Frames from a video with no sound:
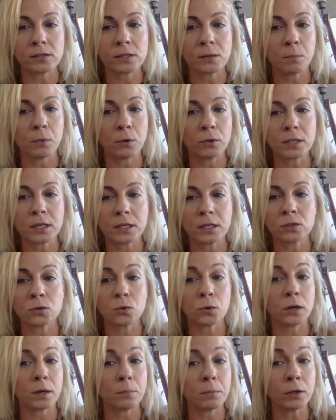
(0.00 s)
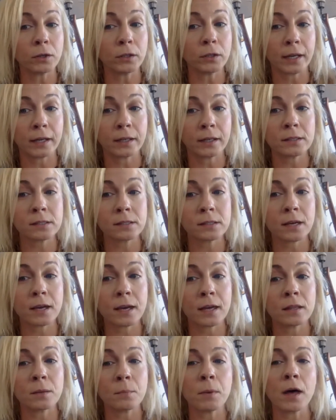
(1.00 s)
and multi-story buildings,
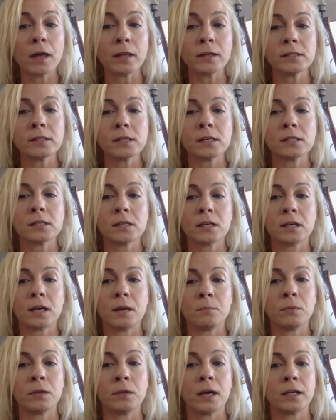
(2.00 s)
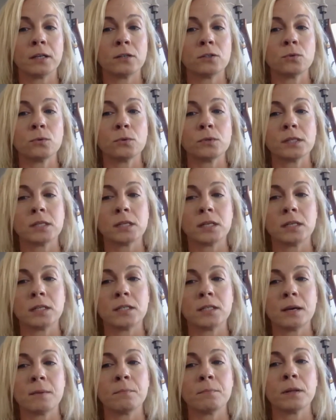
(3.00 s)
and the policies and planning tools needed
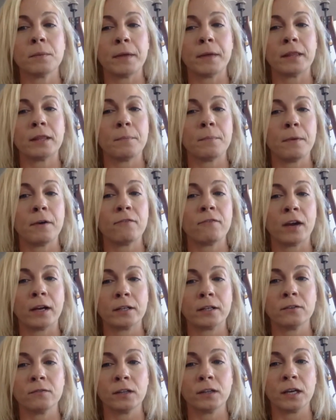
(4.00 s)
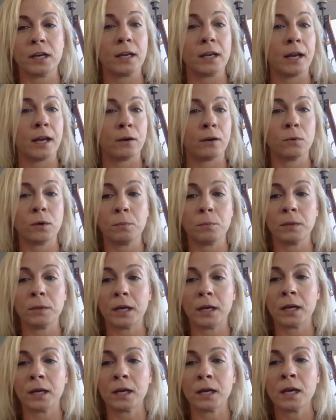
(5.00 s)
to implement them effectively and
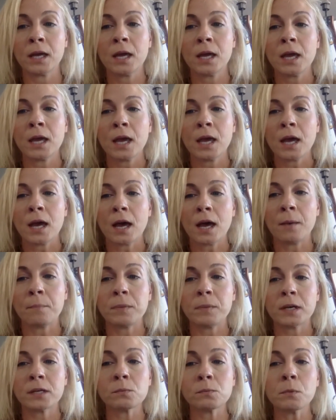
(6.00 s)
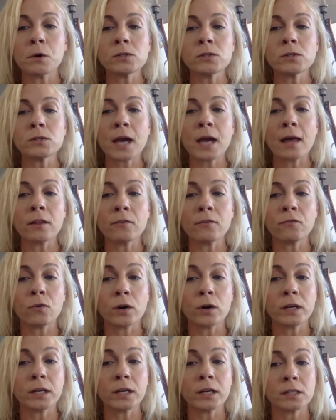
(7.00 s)
equitably. Because most
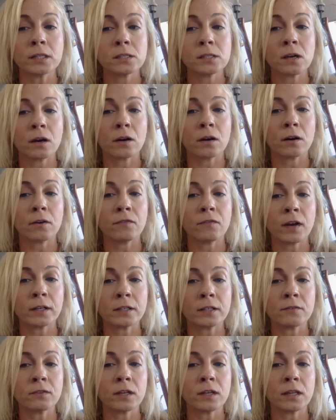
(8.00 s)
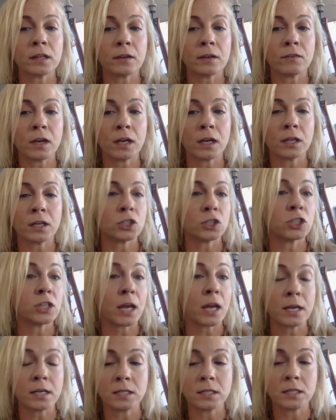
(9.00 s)
Californians are effectively living in
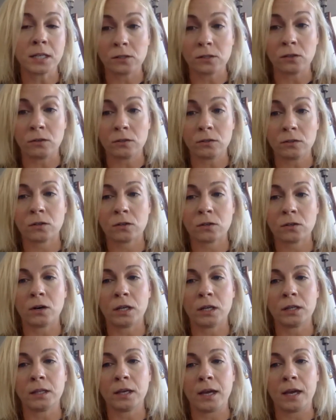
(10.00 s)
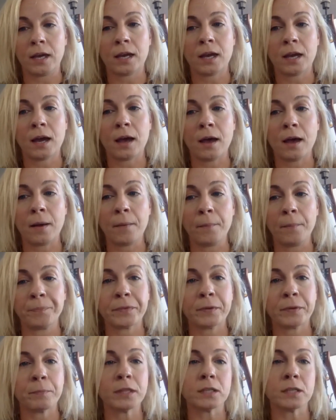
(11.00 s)
shade deserts currently,
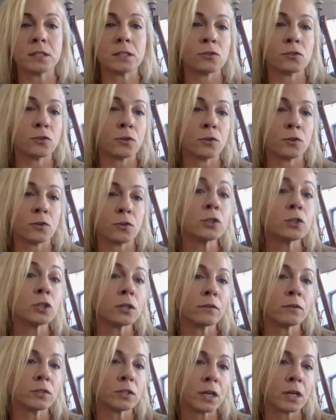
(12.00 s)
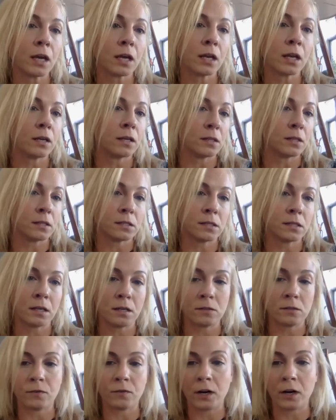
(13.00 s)
but the distribution of shade in the city
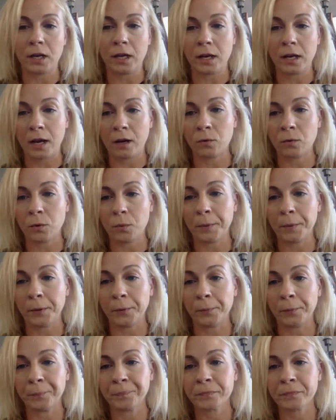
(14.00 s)
is very inequitable.